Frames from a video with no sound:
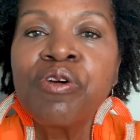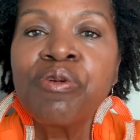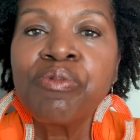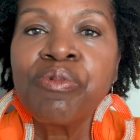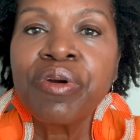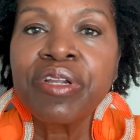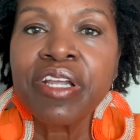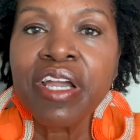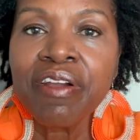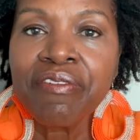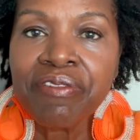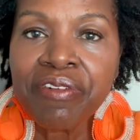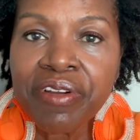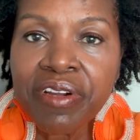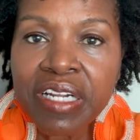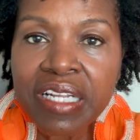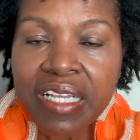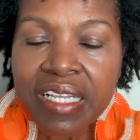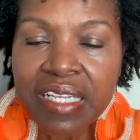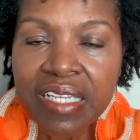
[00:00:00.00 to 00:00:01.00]
Whatever
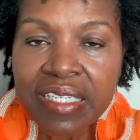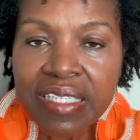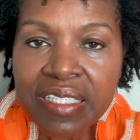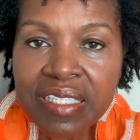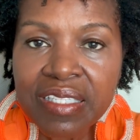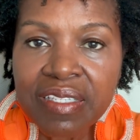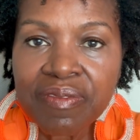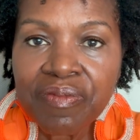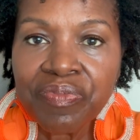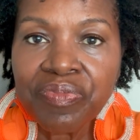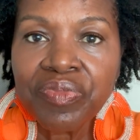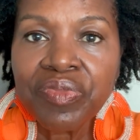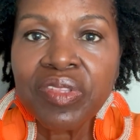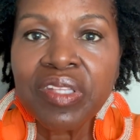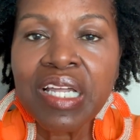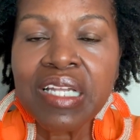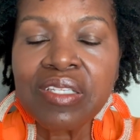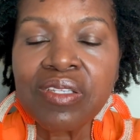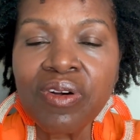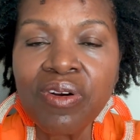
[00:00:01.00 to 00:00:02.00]
it is that's